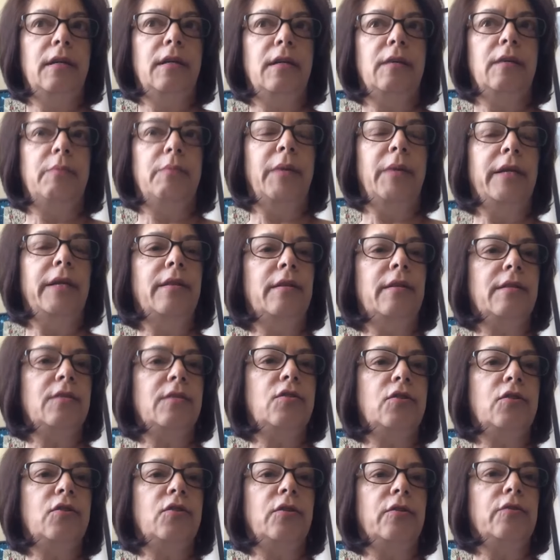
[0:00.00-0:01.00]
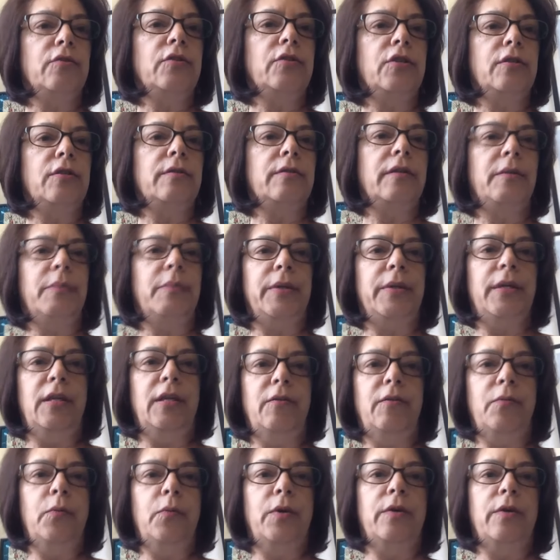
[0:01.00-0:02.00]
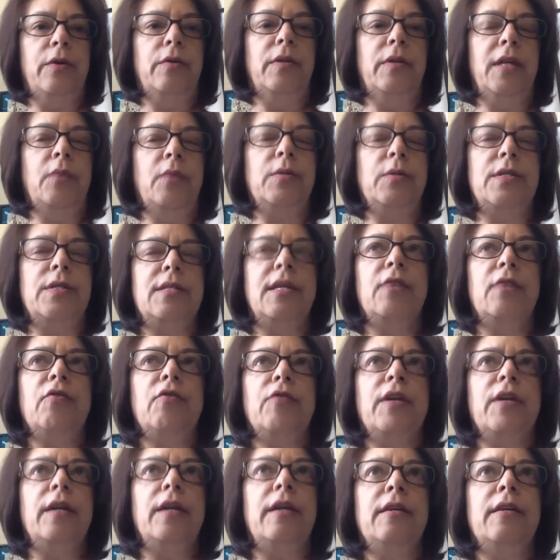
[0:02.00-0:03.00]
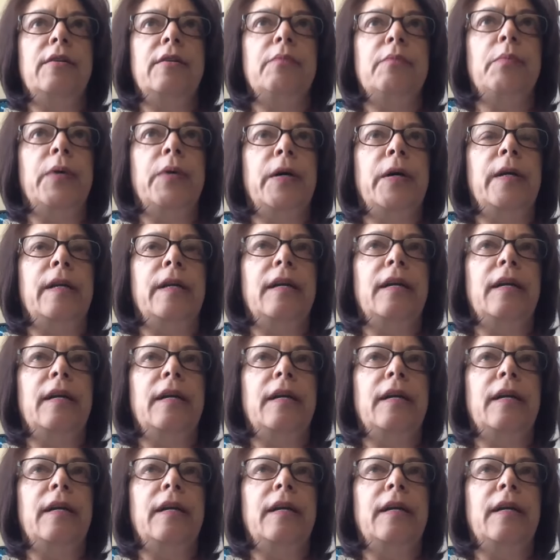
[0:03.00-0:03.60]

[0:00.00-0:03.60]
Methodist church, I believe, where that was segregated. But